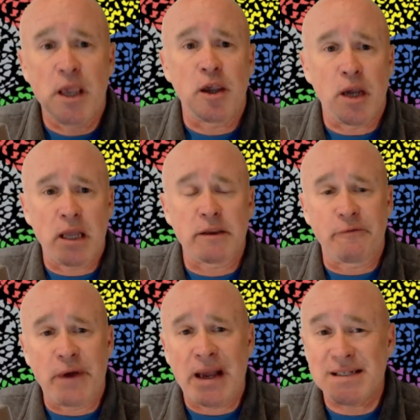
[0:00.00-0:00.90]
You got the
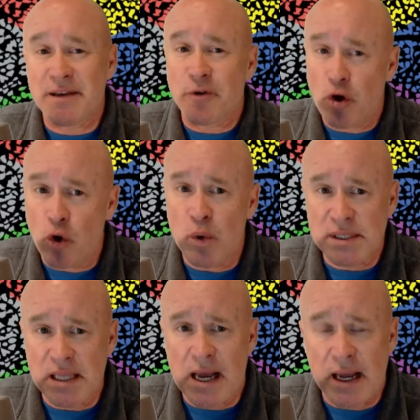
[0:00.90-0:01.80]
facts of who
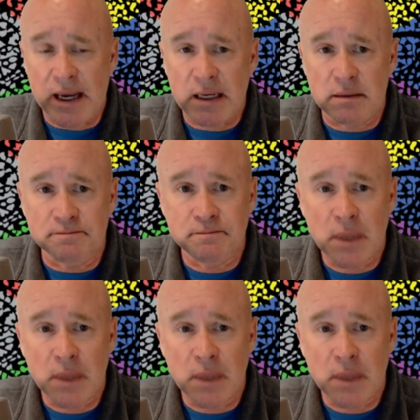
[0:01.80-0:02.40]
was lying,